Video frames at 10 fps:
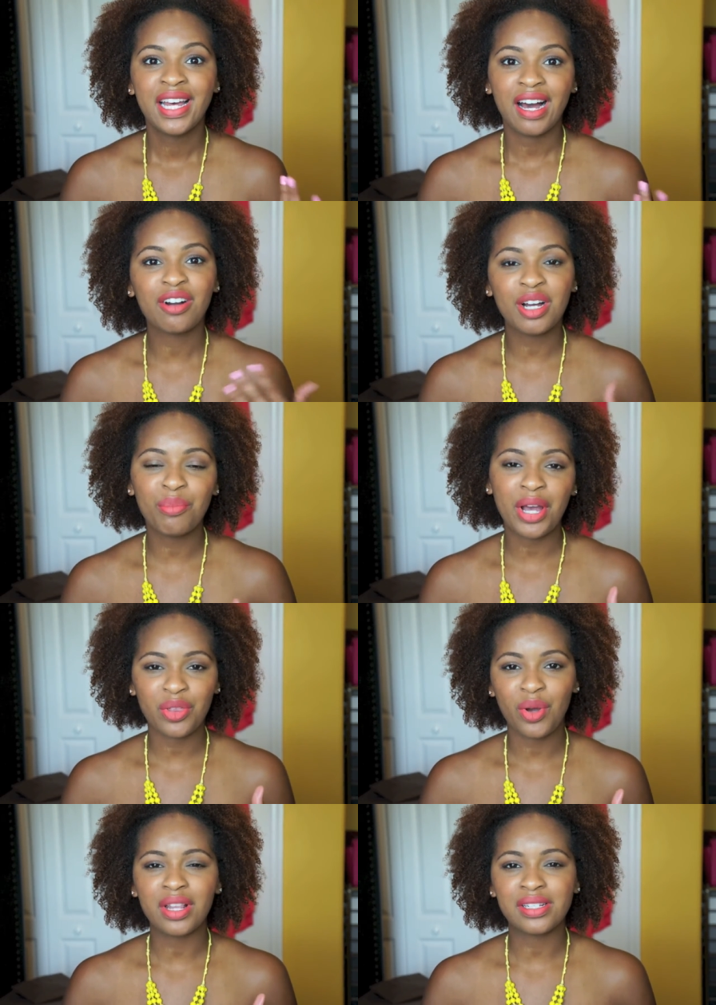I'll come back
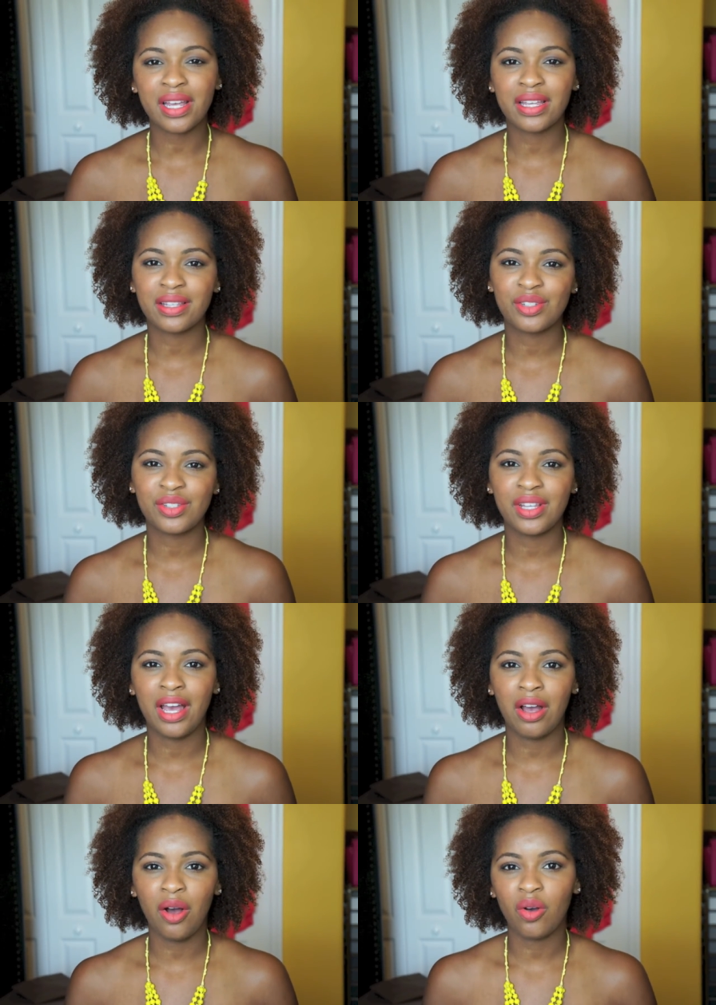throughout the day and let you see
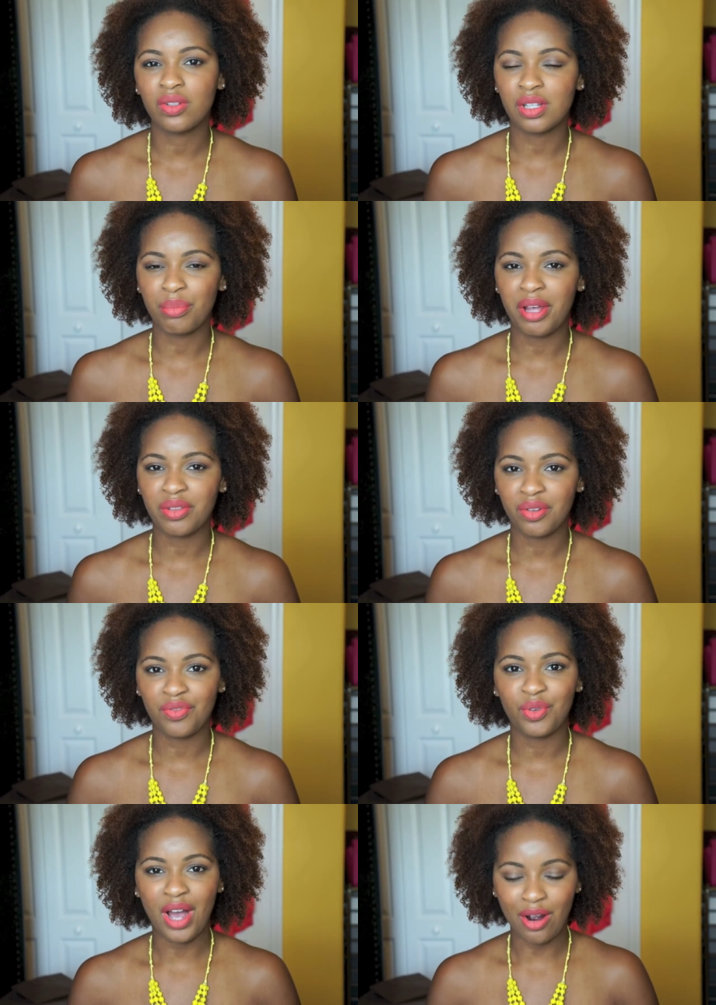how it holds up after a
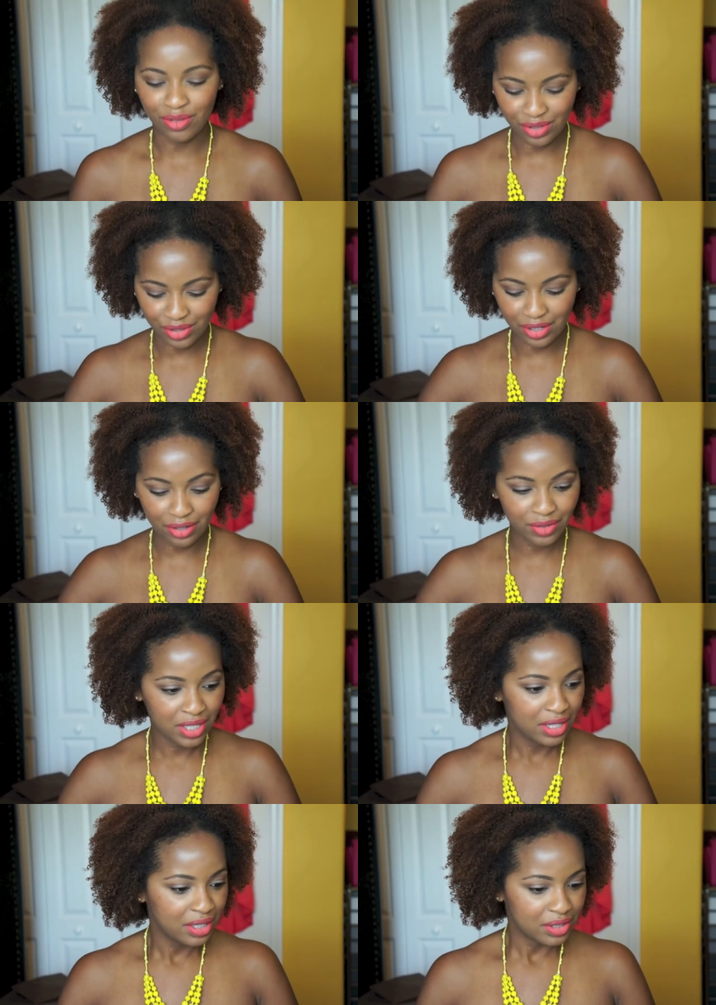few hours or so
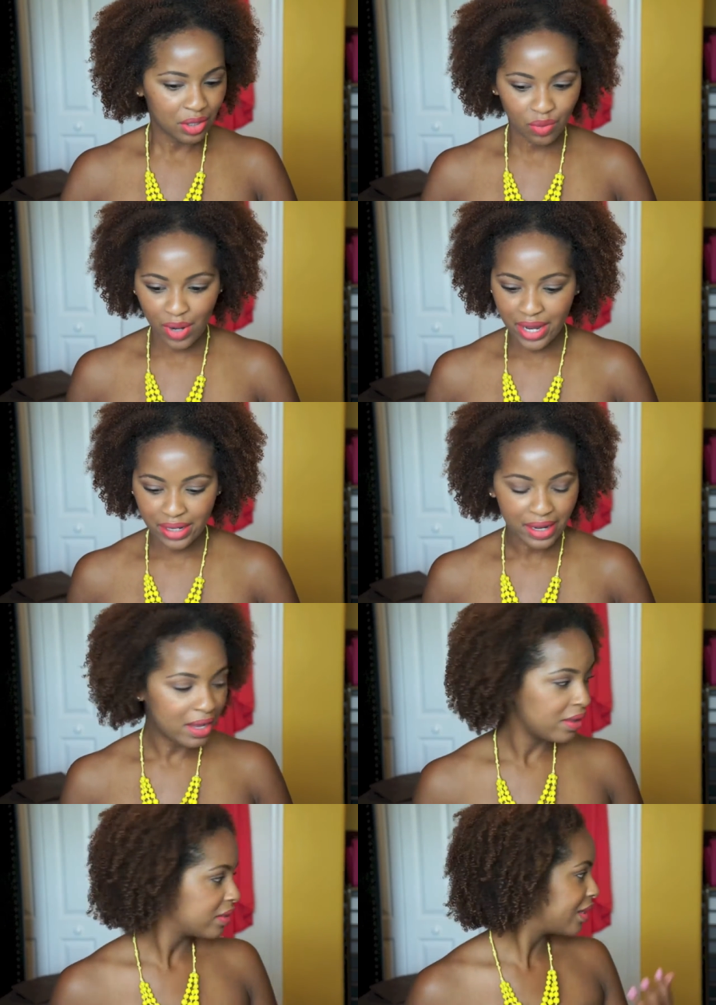so right
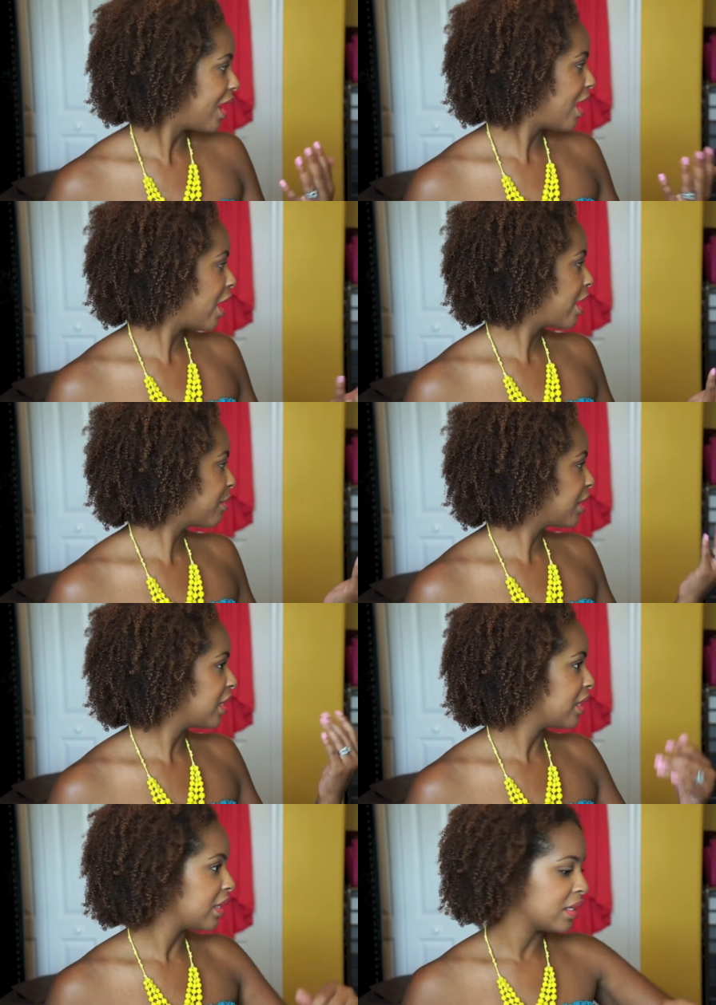now the time
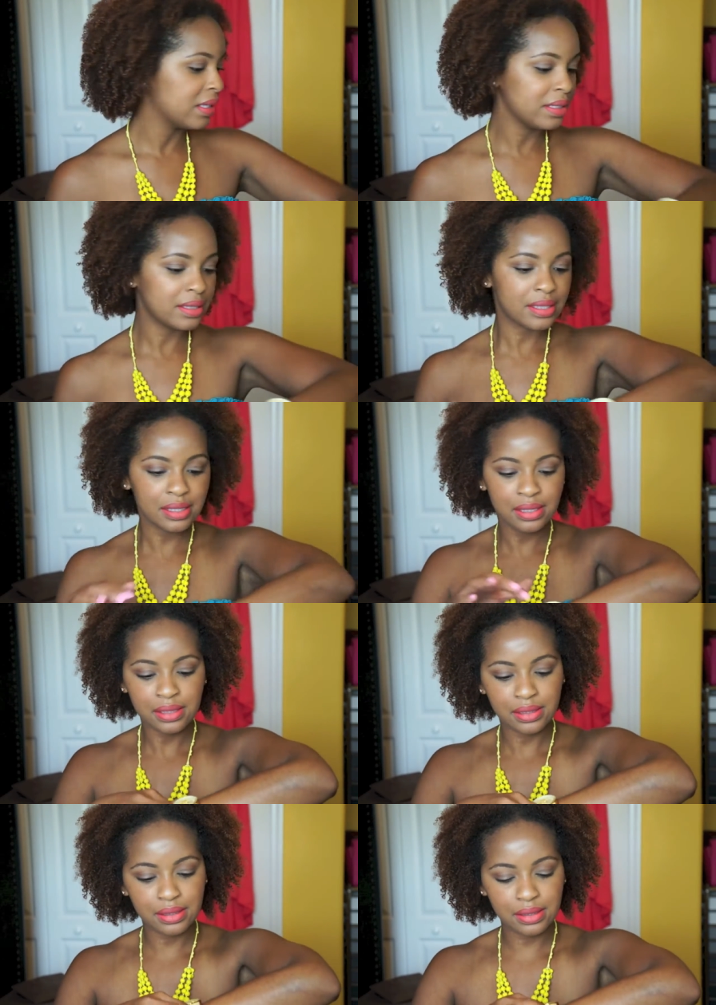is
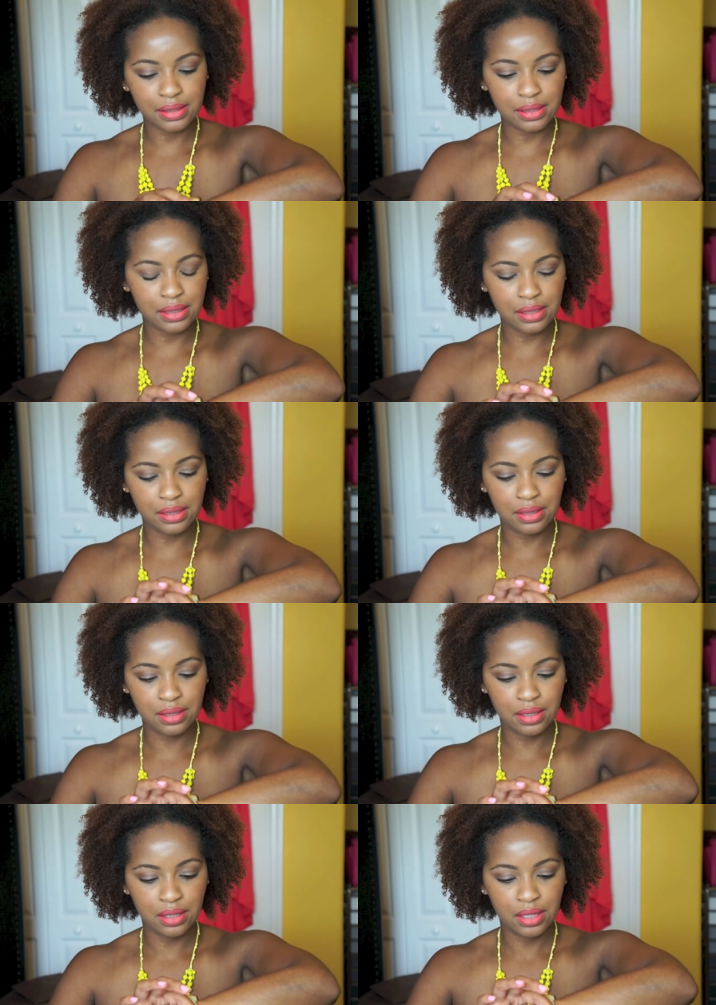let's see
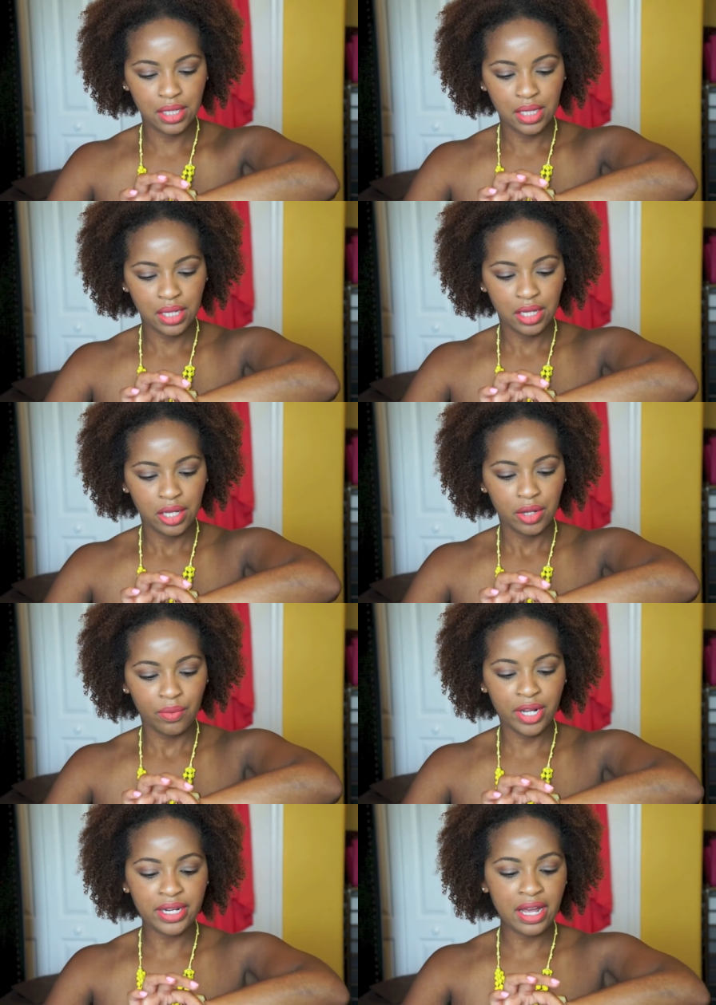
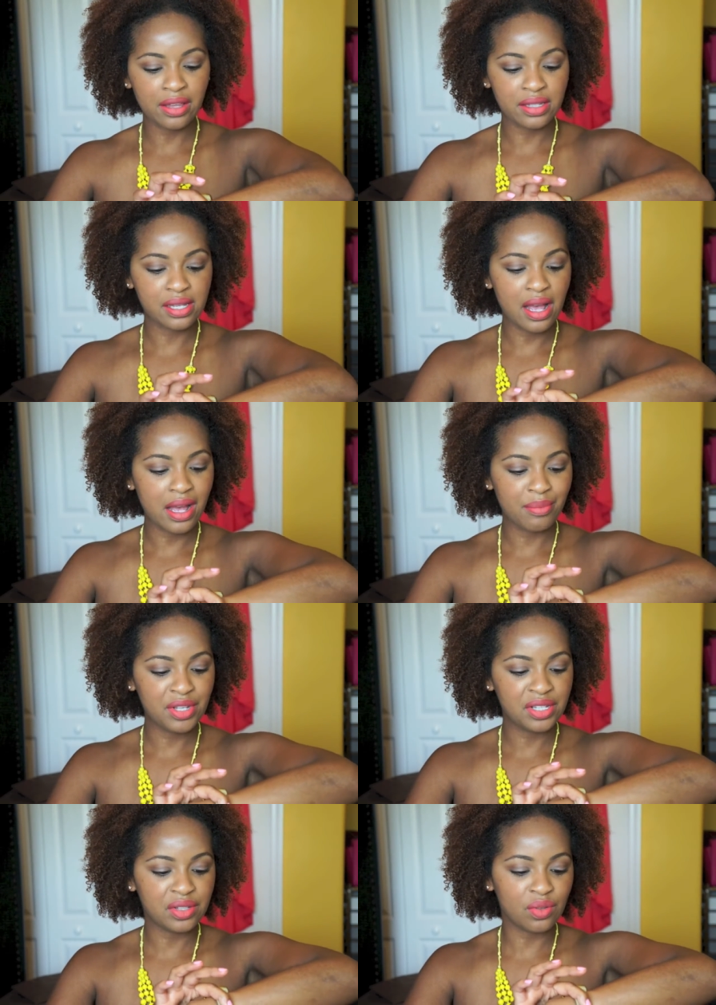right now the time
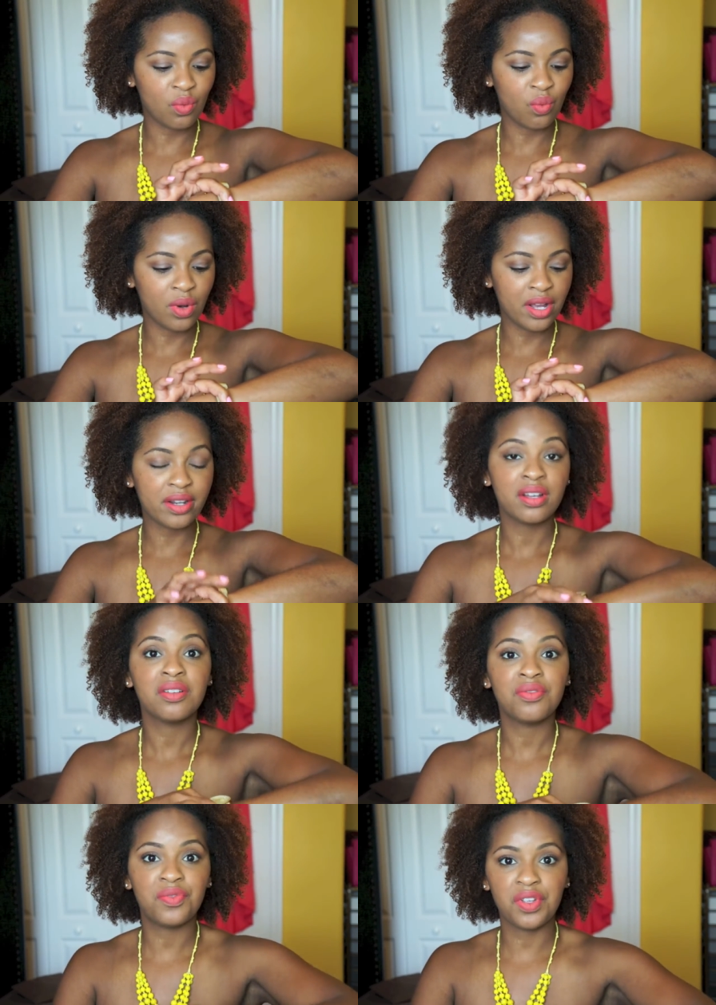is
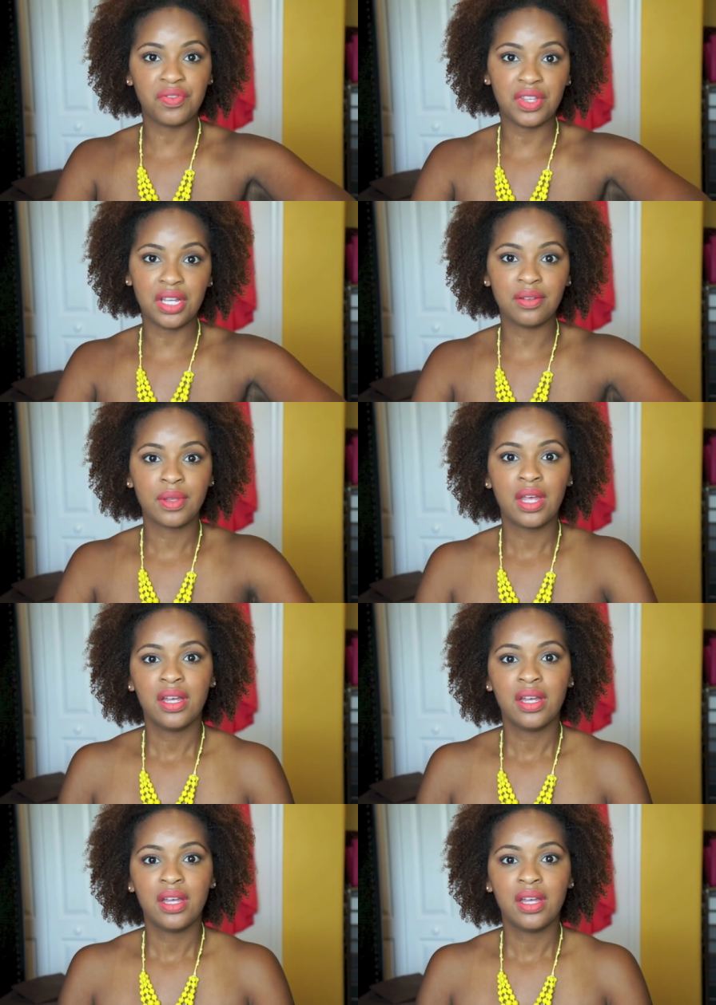1:50.